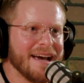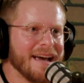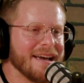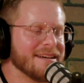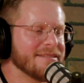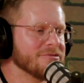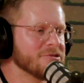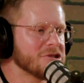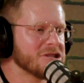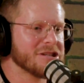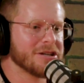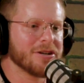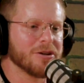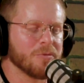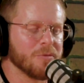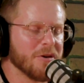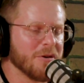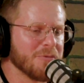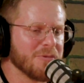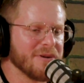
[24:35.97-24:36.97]
And
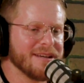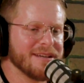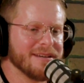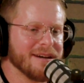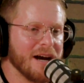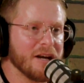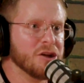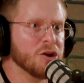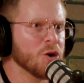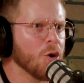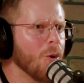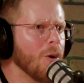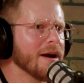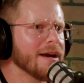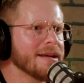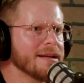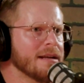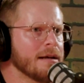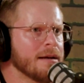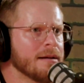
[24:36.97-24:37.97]
sure, were we
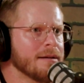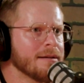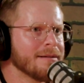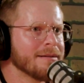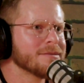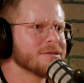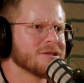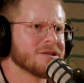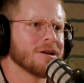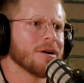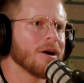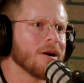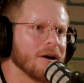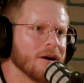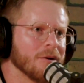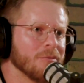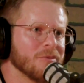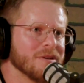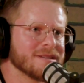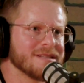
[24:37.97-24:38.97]
annoyed?
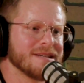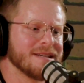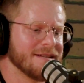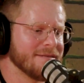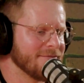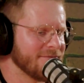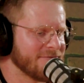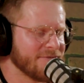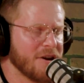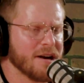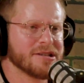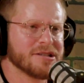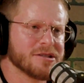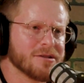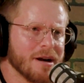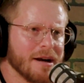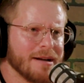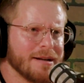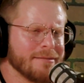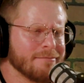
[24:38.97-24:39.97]
Sure. Was it
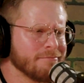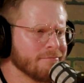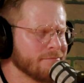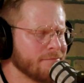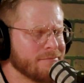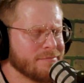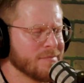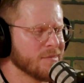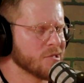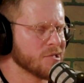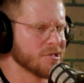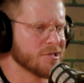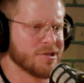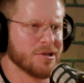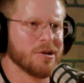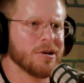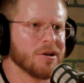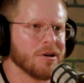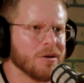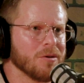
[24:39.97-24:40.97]
frustrating?
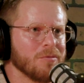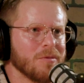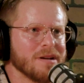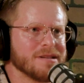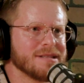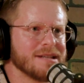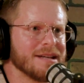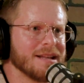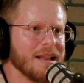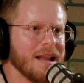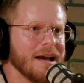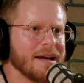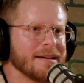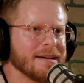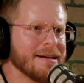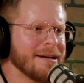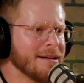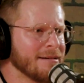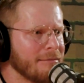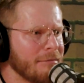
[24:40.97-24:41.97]
sure? Was it
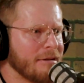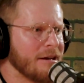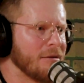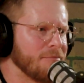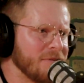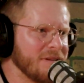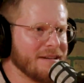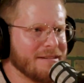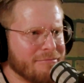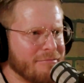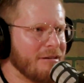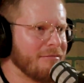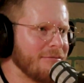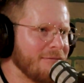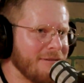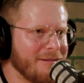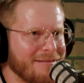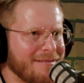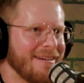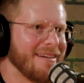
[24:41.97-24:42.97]
like, I can't believe,
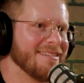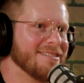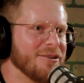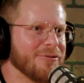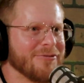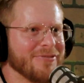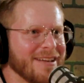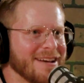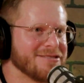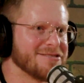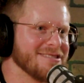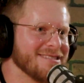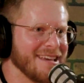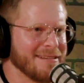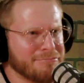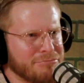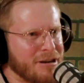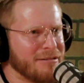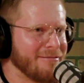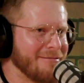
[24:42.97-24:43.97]
and your flesh is
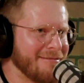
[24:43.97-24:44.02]
like,